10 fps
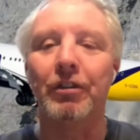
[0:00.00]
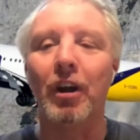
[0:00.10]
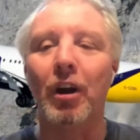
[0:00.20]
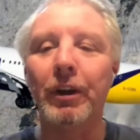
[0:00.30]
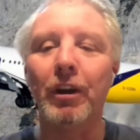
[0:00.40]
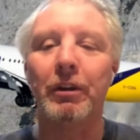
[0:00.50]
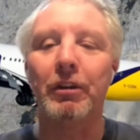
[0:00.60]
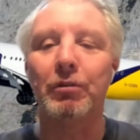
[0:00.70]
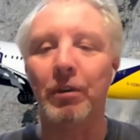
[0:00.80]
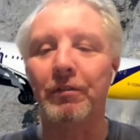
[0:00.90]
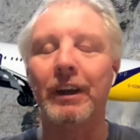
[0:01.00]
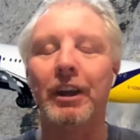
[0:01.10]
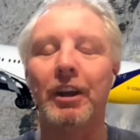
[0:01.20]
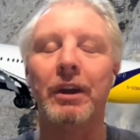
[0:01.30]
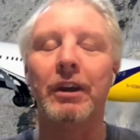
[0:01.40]
Are we going to
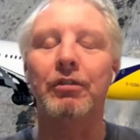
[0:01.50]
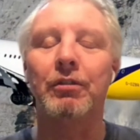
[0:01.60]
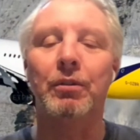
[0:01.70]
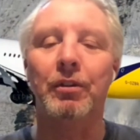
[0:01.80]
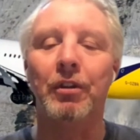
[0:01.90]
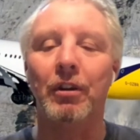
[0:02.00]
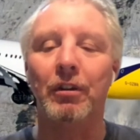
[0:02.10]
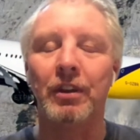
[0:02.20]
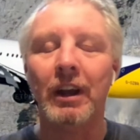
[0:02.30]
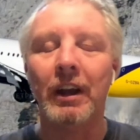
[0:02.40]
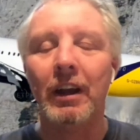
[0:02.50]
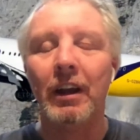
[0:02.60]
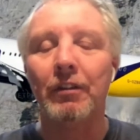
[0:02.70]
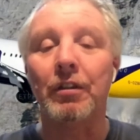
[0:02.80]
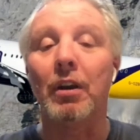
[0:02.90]
evacuate or not?
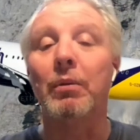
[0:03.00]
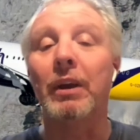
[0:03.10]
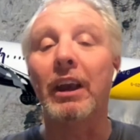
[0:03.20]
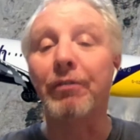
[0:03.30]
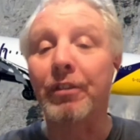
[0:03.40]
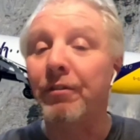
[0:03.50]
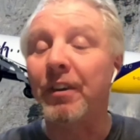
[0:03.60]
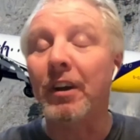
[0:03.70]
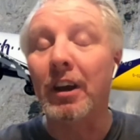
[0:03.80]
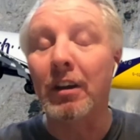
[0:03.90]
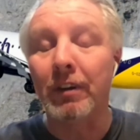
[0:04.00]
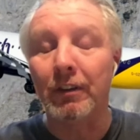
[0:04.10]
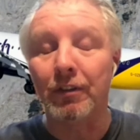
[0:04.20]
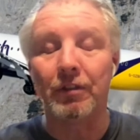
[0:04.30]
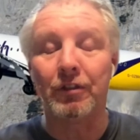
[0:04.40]
So if the fire
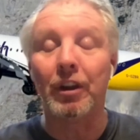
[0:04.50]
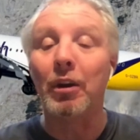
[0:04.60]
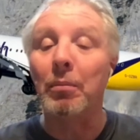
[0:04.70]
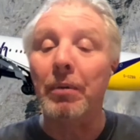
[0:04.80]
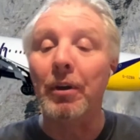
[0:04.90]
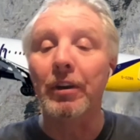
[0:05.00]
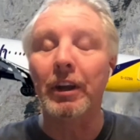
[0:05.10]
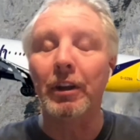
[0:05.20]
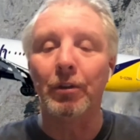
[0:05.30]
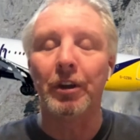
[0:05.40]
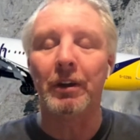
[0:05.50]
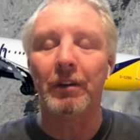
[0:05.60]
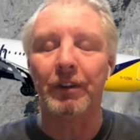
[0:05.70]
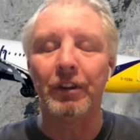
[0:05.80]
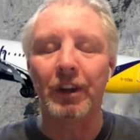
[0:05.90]
is still burning or you
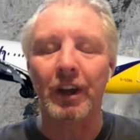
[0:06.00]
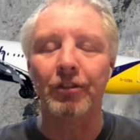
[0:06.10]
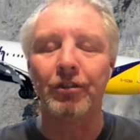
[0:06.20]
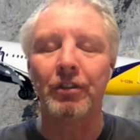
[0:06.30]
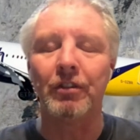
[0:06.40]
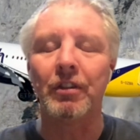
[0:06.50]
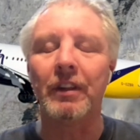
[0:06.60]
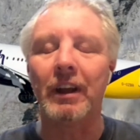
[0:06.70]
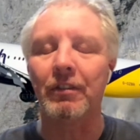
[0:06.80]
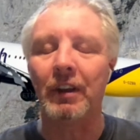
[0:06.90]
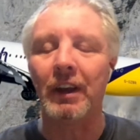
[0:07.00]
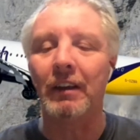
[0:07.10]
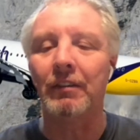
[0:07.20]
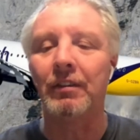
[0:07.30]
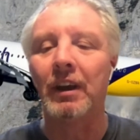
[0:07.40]
have indications that that's the
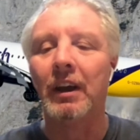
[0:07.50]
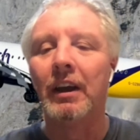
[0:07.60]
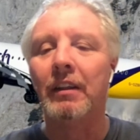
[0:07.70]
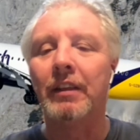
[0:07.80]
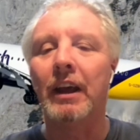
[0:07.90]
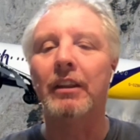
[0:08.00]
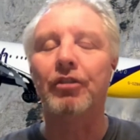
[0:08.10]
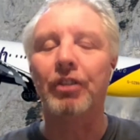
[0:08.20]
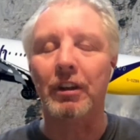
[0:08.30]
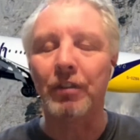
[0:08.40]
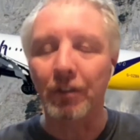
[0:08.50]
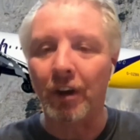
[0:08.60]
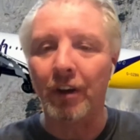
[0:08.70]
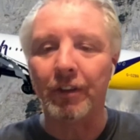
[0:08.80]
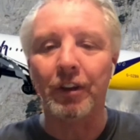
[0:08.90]
case, then the chances
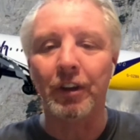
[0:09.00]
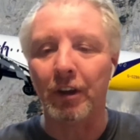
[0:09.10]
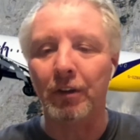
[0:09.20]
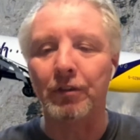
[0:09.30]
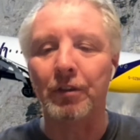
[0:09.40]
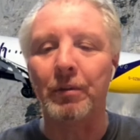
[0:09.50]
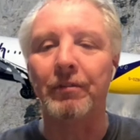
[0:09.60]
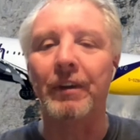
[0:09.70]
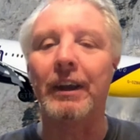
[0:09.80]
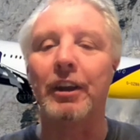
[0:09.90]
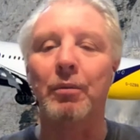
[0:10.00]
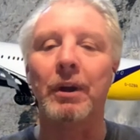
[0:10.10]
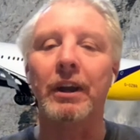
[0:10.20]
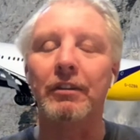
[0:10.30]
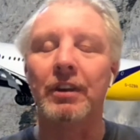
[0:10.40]
are that you're going to evacuate.